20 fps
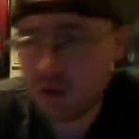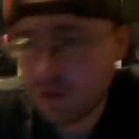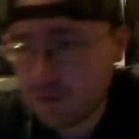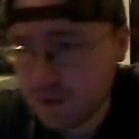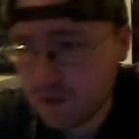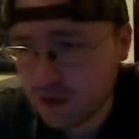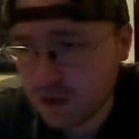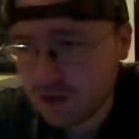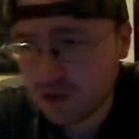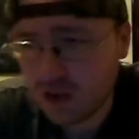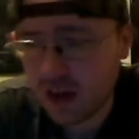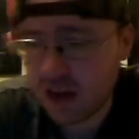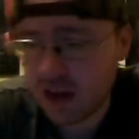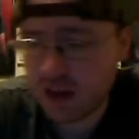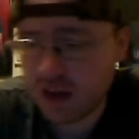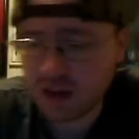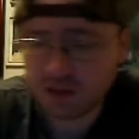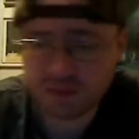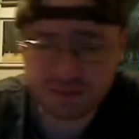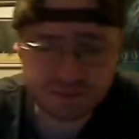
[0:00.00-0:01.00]
fix
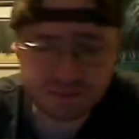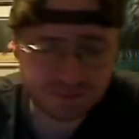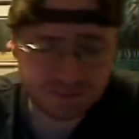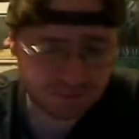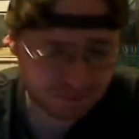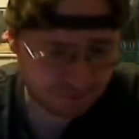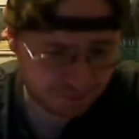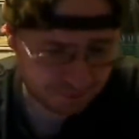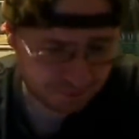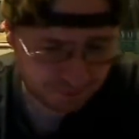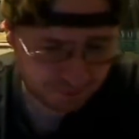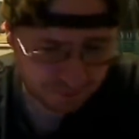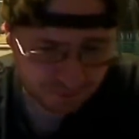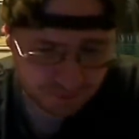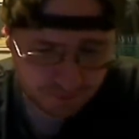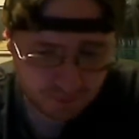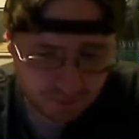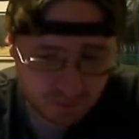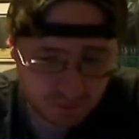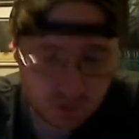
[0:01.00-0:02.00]
that
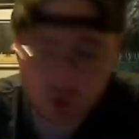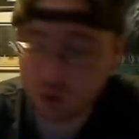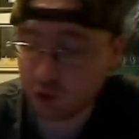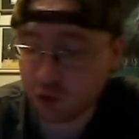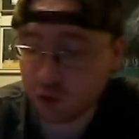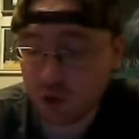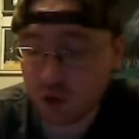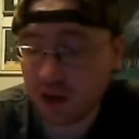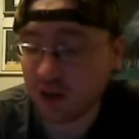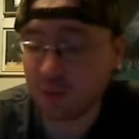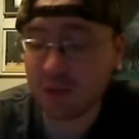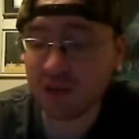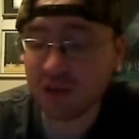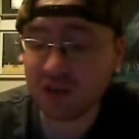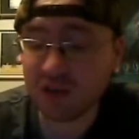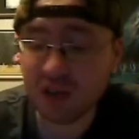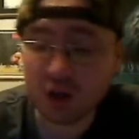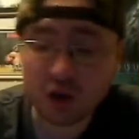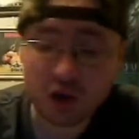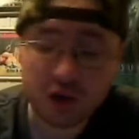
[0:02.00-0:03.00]
or try the
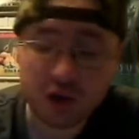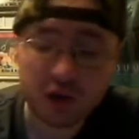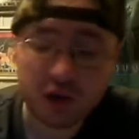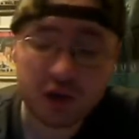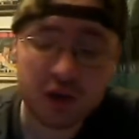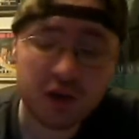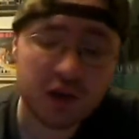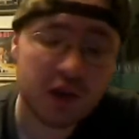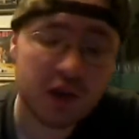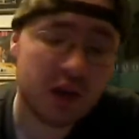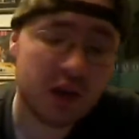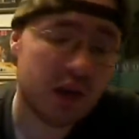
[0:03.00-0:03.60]
best he could.